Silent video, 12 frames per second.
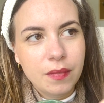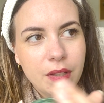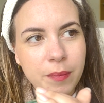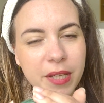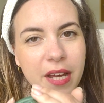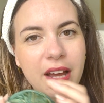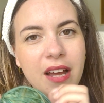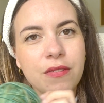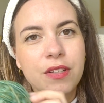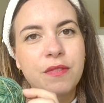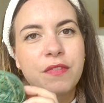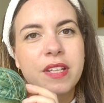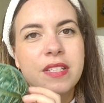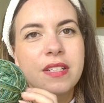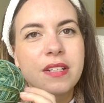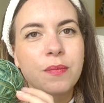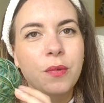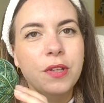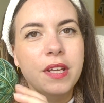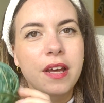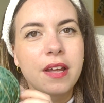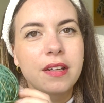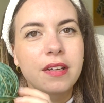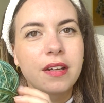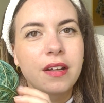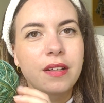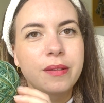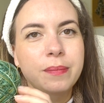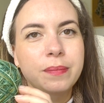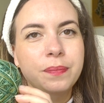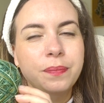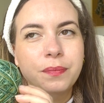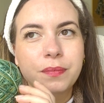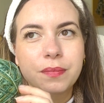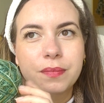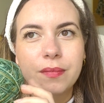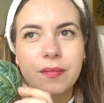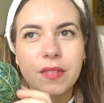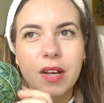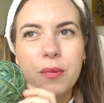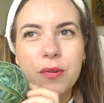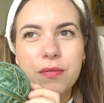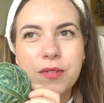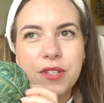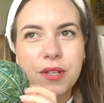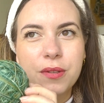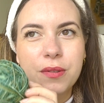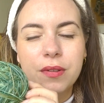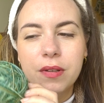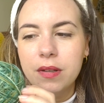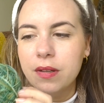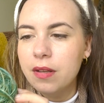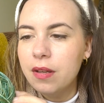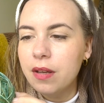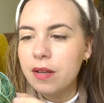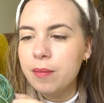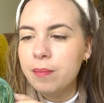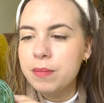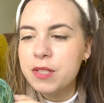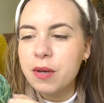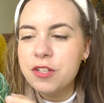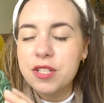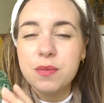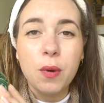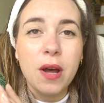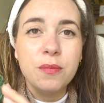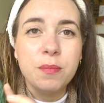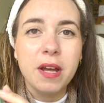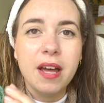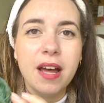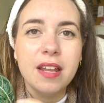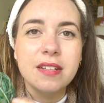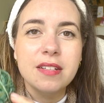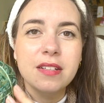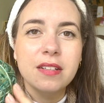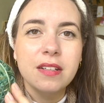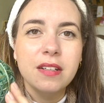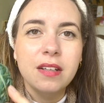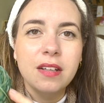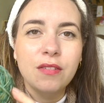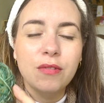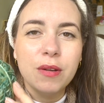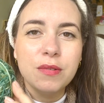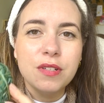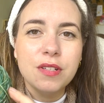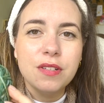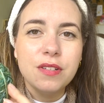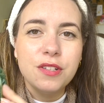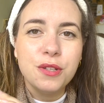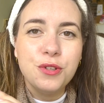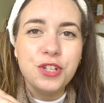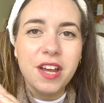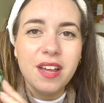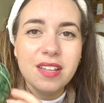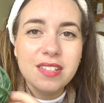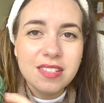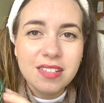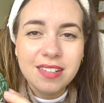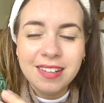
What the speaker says: yeah, I haven't invested in one yet. I will soon. So I just wound by hand around 2 chairs,